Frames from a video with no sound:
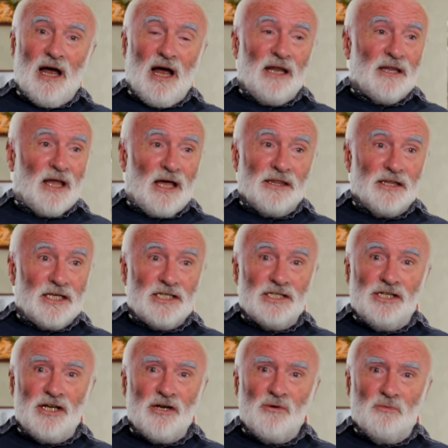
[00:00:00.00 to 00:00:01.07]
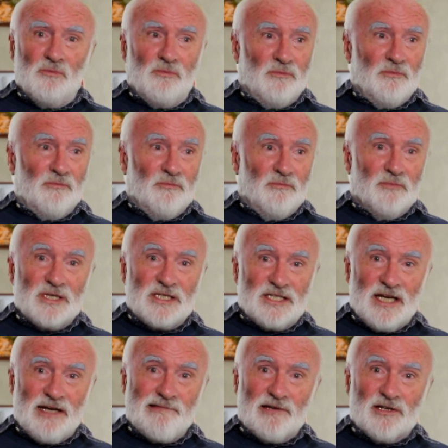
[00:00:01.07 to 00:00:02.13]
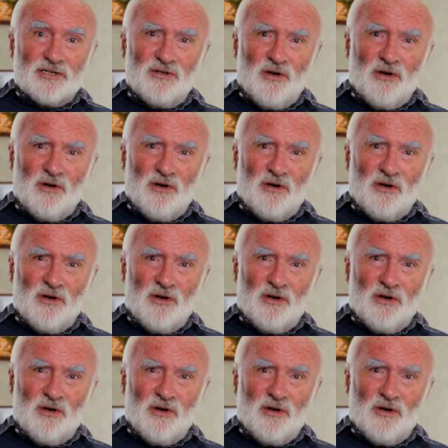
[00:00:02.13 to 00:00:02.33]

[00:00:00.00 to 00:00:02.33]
And these new materials